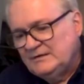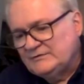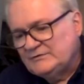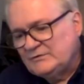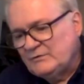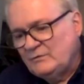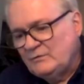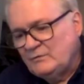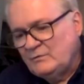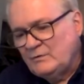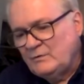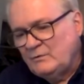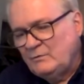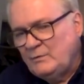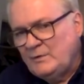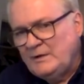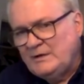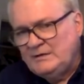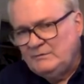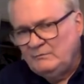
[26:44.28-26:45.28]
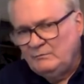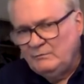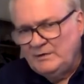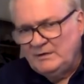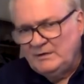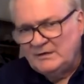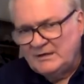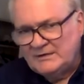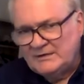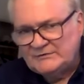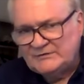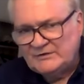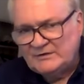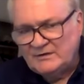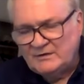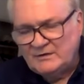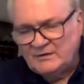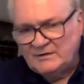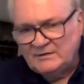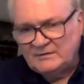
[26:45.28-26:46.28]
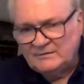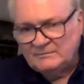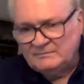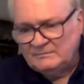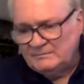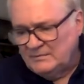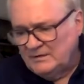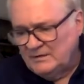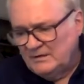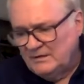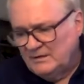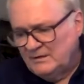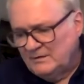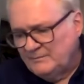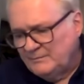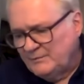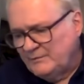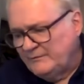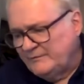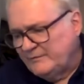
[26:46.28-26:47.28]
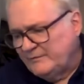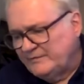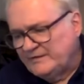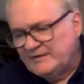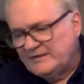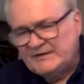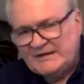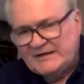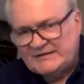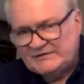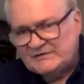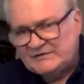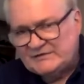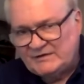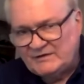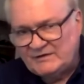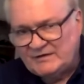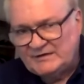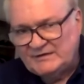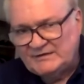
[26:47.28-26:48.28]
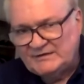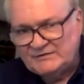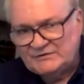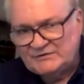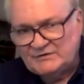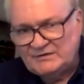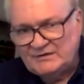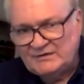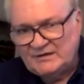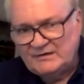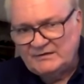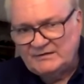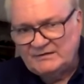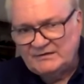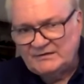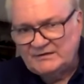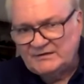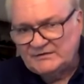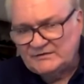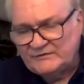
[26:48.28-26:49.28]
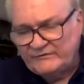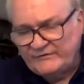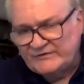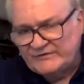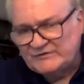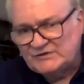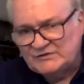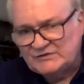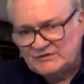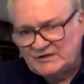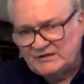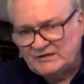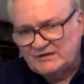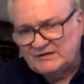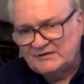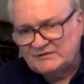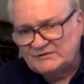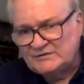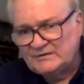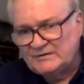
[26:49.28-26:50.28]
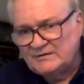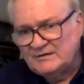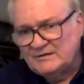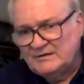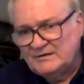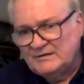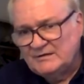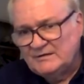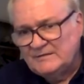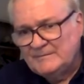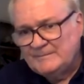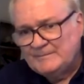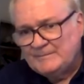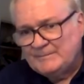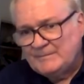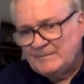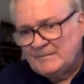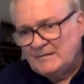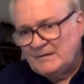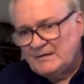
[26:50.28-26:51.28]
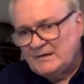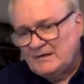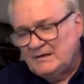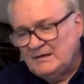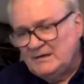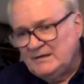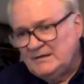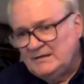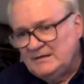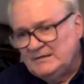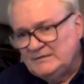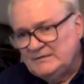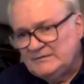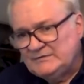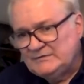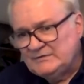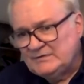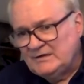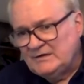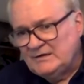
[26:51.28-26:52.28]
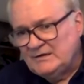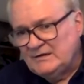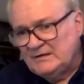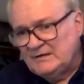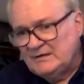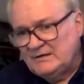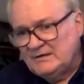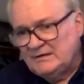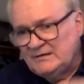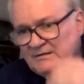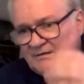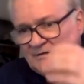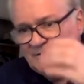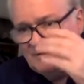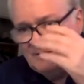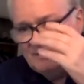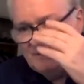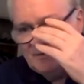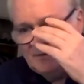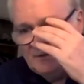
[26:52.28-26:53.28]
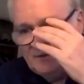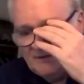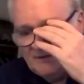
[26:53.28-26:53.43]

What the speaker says: So we realize that our proof of the necessary condition and sufficiency condition is not